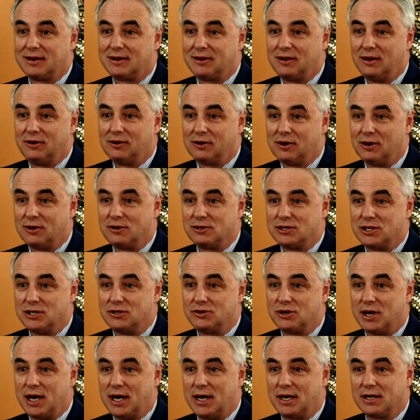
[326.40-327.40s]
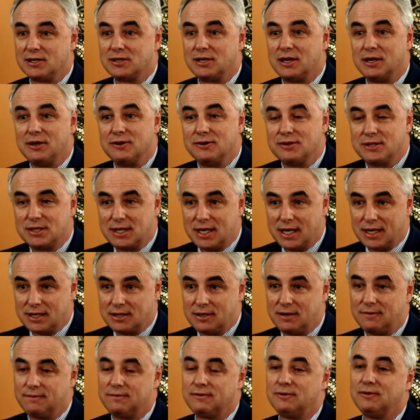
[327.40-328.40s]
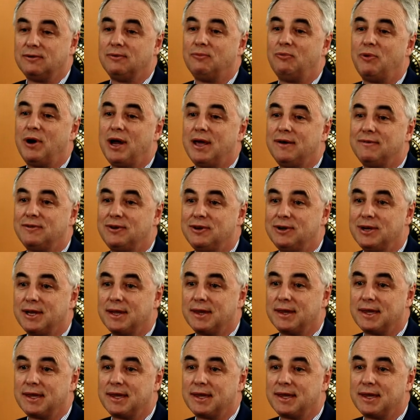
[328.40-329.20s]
oncology training so you see a different way of doing